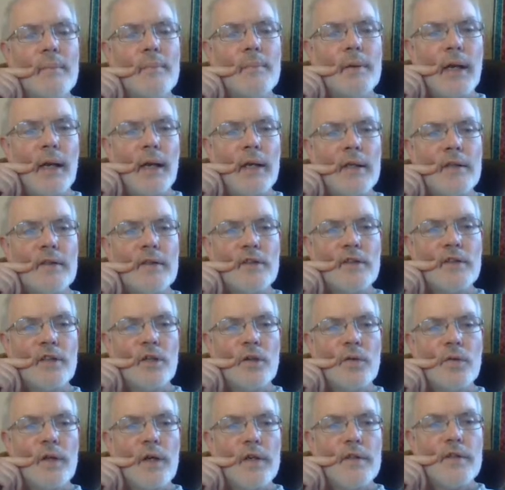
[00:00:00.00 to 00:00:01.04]
are planning to
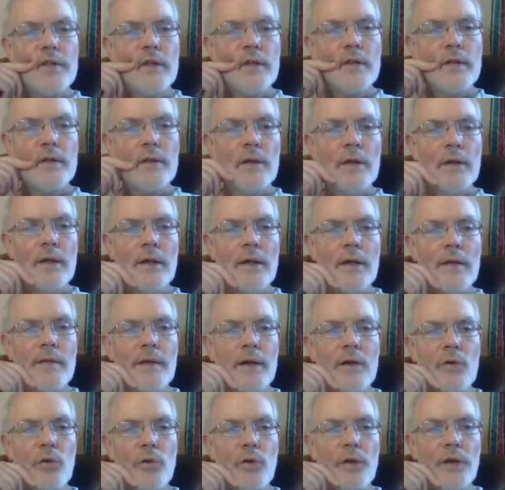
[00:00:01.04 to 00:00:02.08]
do this, and
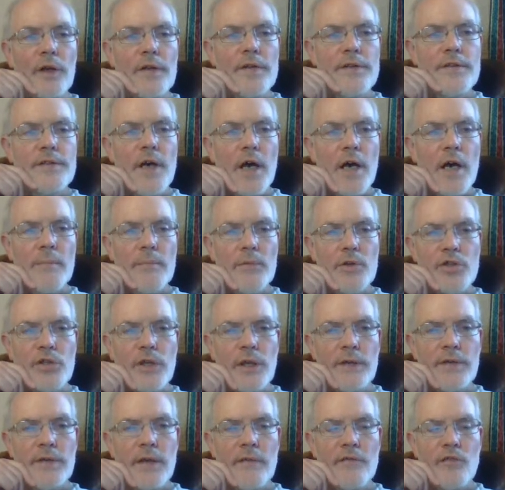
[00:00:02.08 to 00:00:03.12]
they're calling it the time
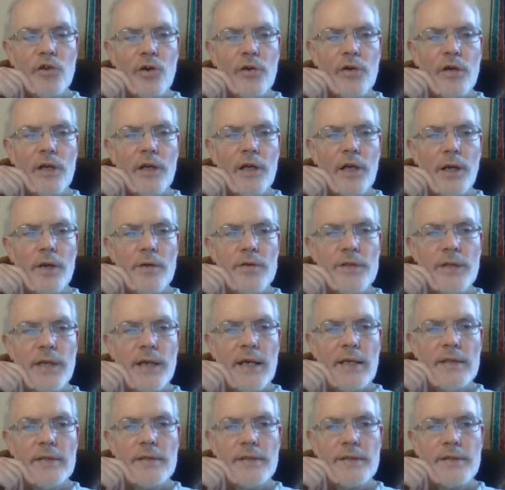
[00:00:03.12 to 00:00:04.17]
machine. They've got loads of
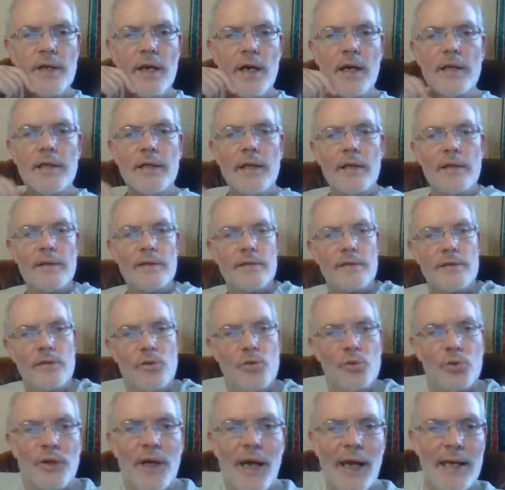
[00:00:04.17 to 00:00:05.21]
hidden sidings
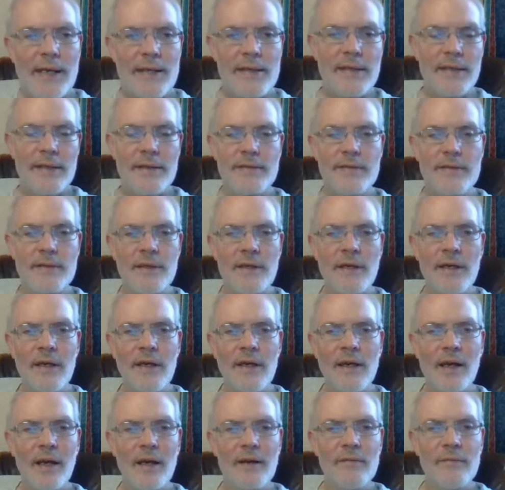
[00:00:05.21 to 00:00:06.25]
called Hades,
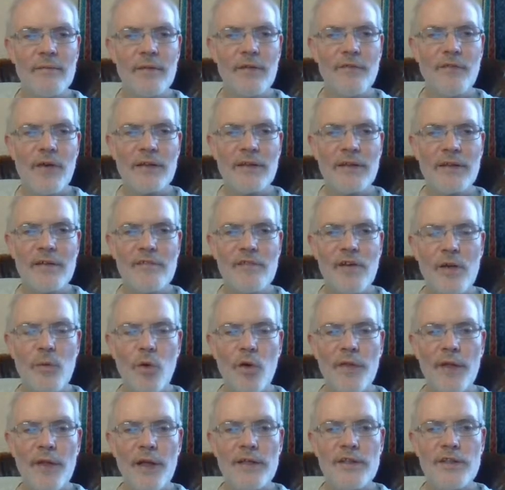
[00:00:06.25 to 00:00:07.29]
and effectively
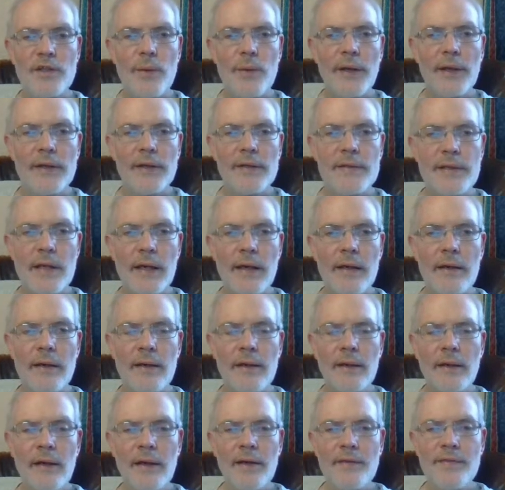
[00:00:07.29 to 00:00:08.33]
what they're doing is
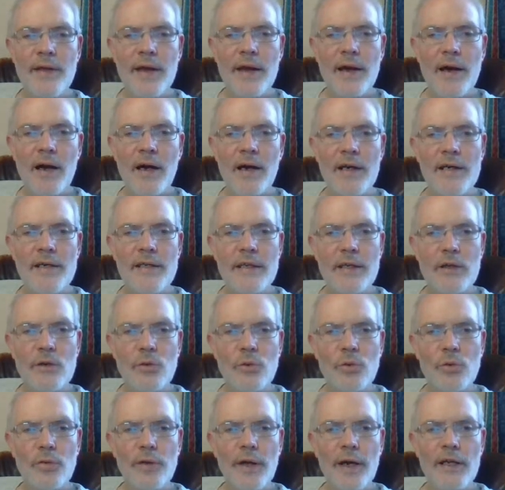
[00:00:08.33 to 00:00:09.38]
they're hiding
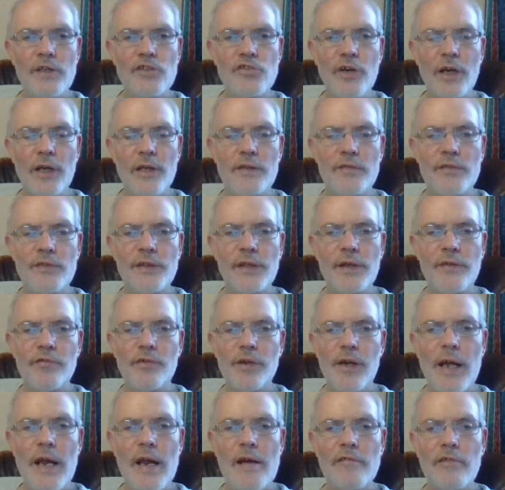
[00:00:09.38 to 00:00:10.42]
all their trains for
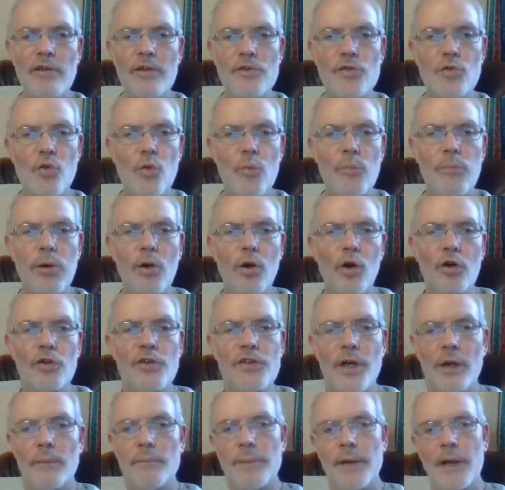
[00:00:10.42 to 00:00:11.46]
different eras, all
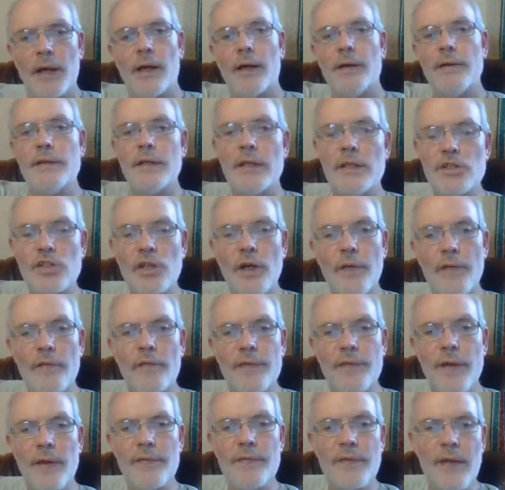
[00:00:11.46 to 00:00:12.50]
blocked up behind each other,
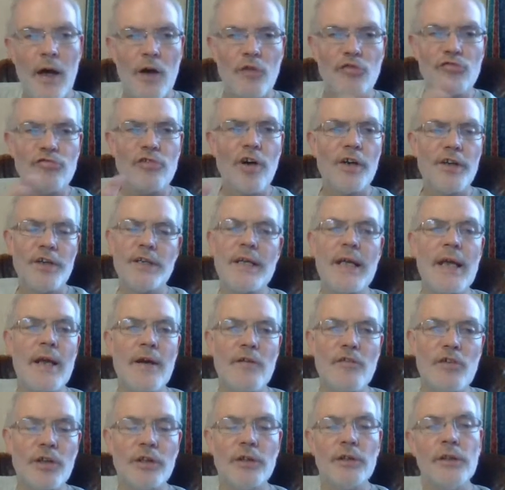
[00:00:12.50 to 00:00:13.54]
and then they'll run an
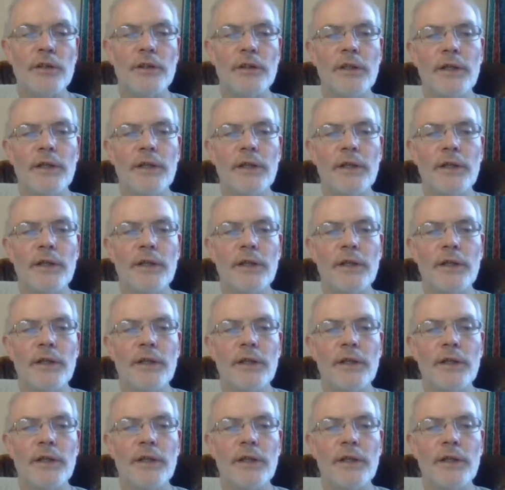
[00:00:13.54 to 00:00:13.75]
era.